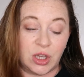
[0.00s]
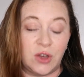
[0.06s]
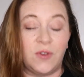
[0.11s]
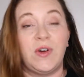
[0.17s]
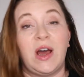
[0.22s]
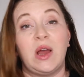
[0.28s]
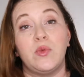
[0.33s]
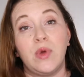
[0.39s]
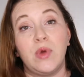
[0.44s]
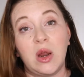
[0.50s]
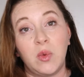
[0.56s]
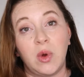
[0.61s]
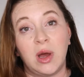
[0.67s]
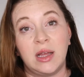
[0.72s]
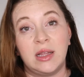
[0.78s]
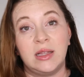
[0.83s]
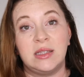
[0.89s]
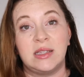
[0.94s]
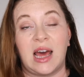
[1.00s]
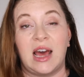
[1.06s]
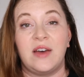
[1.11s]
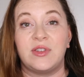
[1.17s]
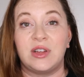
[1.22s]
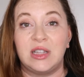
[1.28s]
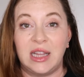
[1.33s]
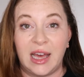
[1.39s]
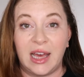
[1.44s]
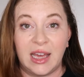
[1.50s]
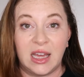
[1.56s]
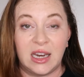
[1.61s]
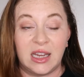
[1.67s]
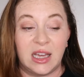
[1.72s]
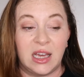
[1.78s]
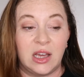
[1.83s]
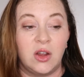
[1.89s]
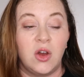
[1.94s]
You'll find red ones that have clay in
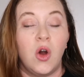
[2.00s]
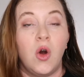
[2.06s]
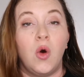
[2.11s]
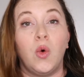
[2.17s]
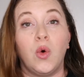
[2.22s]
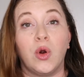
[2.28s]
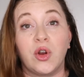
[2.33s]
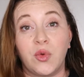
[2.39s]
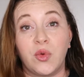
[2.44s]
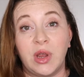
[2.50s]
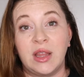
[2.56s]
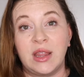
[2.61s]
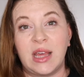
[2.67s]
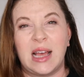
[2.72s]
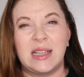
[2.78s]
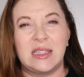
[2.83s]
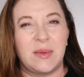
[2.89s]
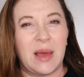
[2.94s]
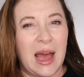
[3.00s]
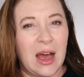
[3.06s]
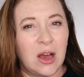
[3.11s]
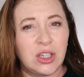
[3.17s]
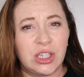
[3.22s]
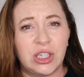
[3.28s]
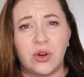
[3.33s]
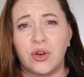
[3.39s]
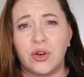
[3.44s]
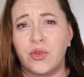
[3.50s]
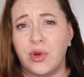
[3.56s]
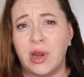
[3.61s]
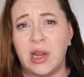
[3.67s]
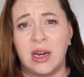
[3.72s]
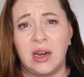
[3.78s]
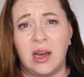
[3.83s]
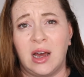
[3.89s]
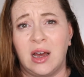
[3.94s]
it, or green that has some algae, or
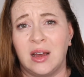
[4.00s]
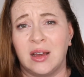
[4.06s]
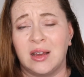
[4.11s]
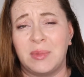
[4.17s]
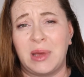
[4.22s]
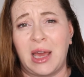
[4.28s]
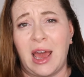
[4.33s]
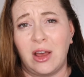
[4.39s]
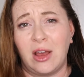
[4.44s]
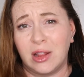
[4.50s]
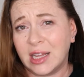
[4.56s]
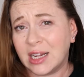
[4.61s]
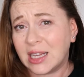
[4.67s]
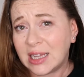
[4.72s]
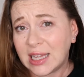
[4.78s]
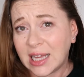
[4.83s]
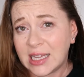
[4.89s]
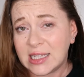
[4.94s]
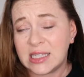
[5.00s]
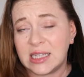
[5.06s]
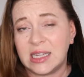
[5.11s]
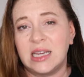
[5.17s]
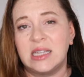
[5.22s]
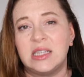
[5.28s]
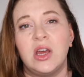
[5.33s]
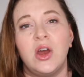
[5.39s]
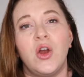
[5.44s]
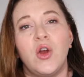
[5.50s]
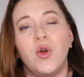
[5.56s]
green kaolin clays in it.